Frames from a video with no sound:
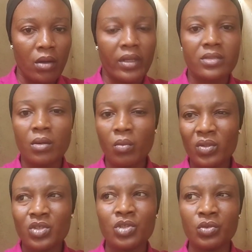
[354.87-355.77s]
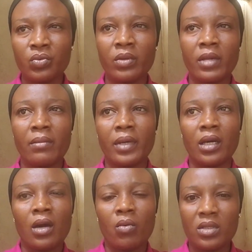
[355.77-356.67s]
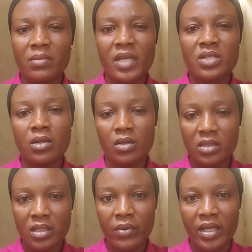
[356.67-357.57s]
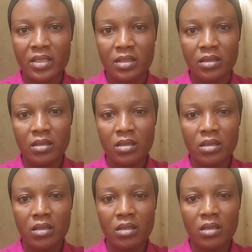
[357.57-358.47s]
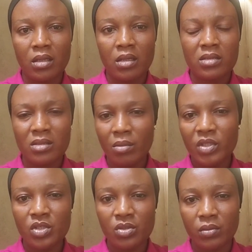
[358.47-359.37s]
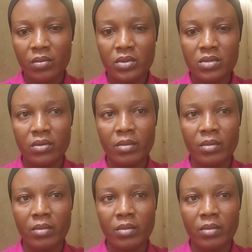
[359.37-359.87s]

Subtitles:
All right. Someone should remember. Once they mention content writing, somebody should be able to